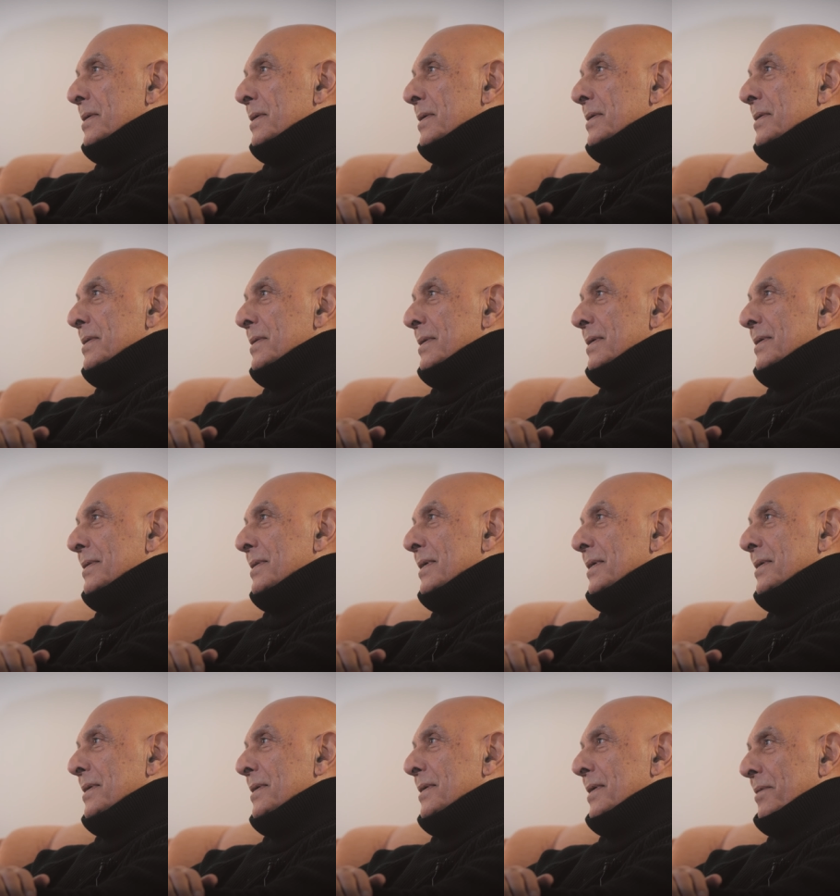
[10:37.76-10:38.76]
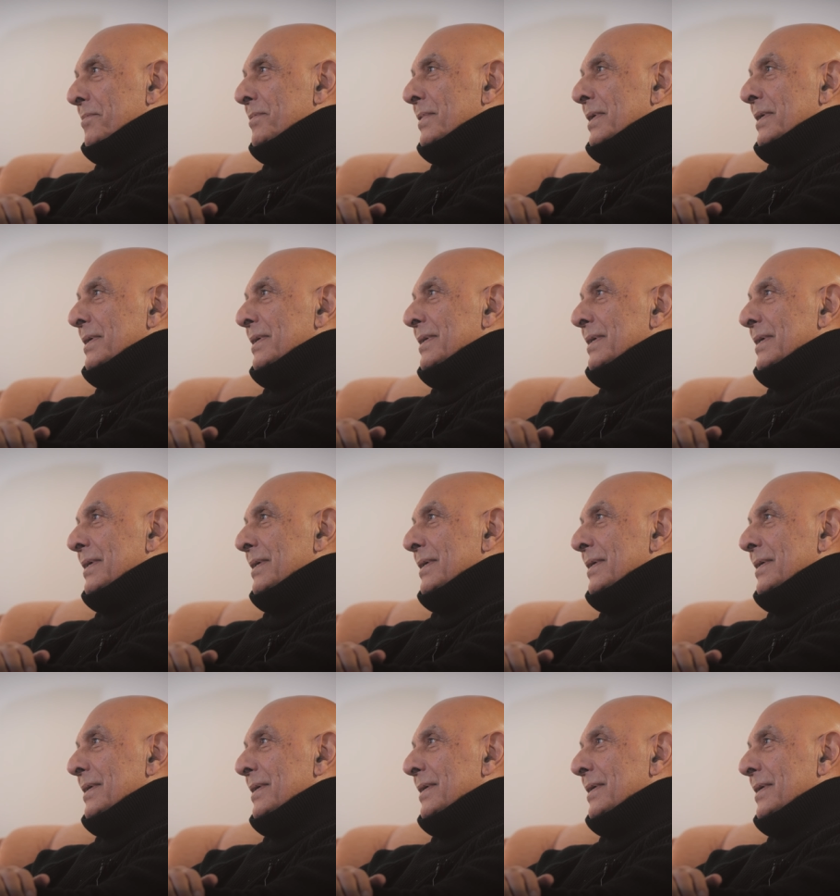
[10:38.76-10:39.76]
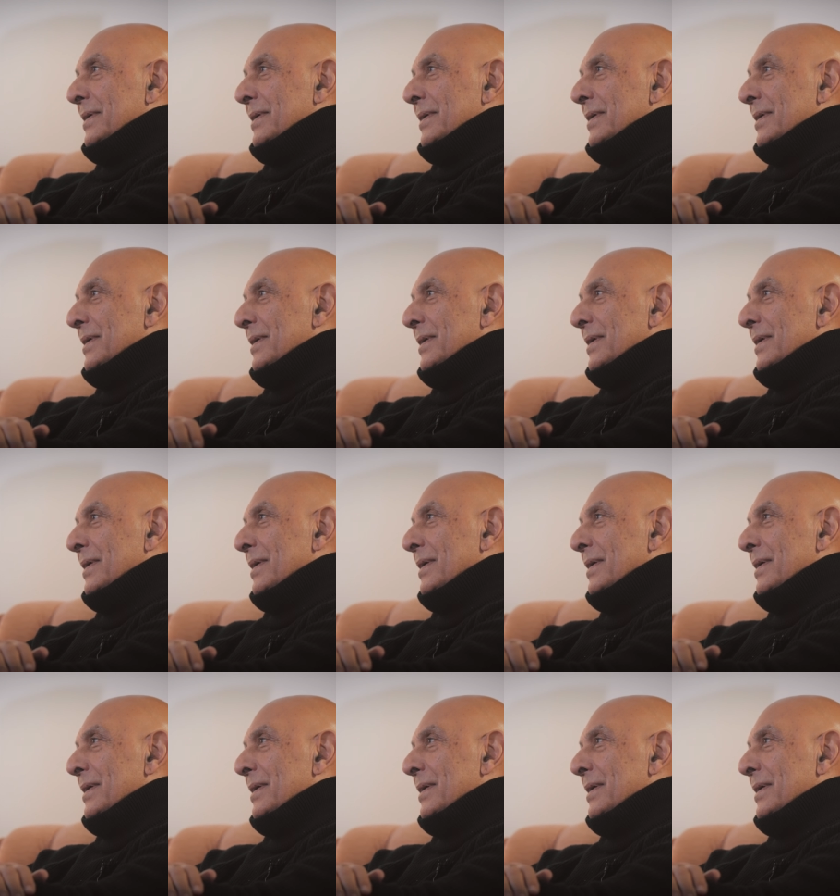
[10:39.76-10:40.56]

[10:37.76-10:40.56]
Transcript: Great. And do you have any project for the